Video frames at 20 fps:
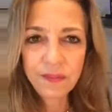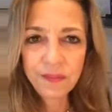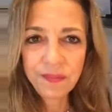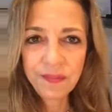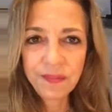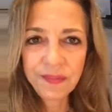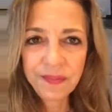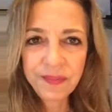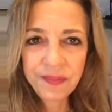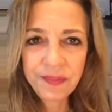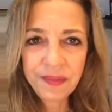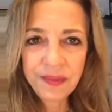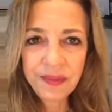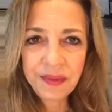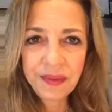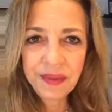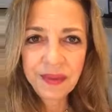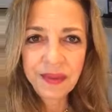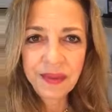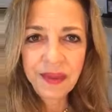
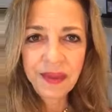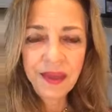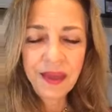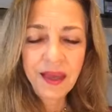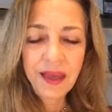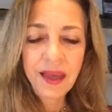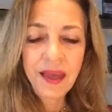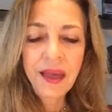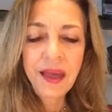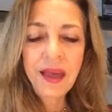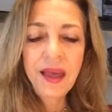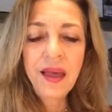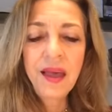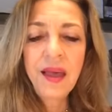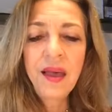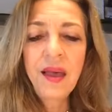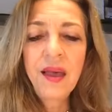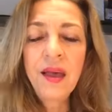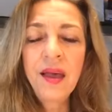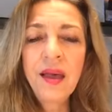
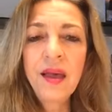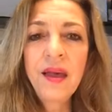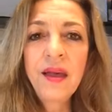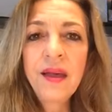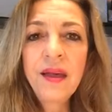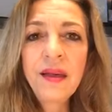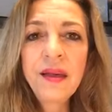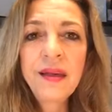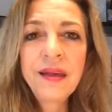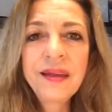No one is speaking in this clip.